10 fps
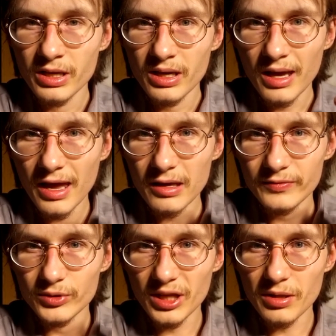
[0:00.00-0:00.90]
have
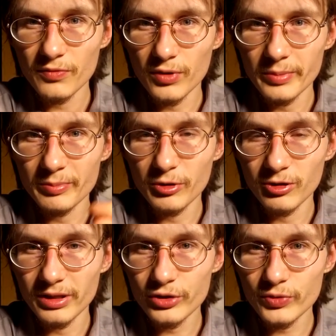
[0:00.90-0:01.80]
together formed a
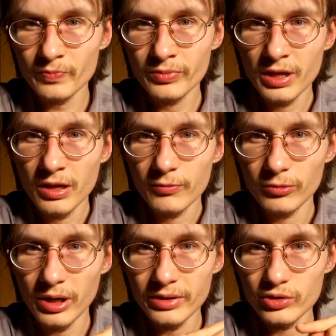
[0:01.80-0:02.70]
coalition
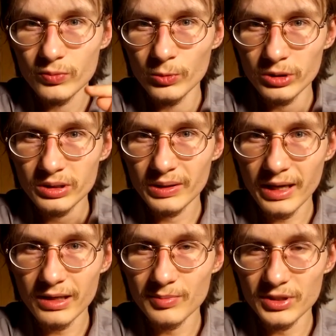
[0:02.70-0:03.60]
which would
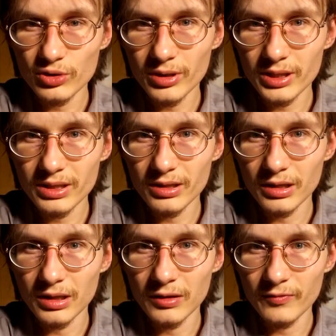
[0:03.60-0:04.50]
gain a majority
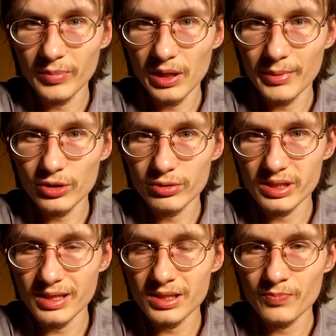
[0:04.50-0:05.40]
of parliamentary
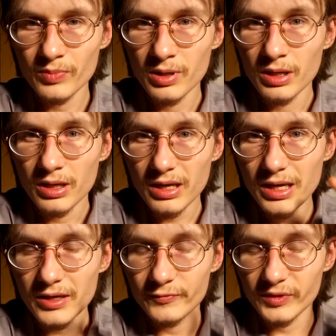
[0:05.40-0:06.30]
seats
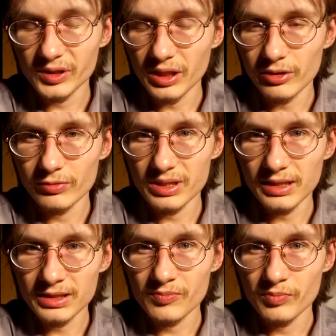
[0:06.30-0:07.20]
if the current
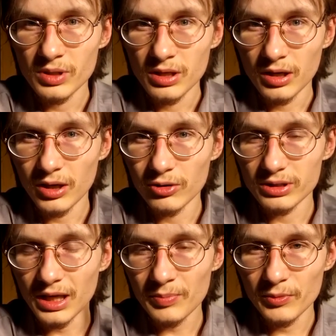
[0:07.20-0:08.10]
results hold
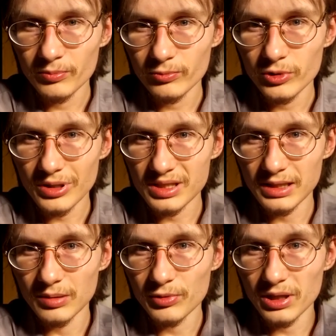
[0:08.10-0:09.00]
up, which are
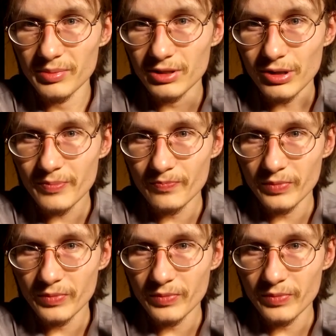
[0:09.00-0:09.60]
still preliminary.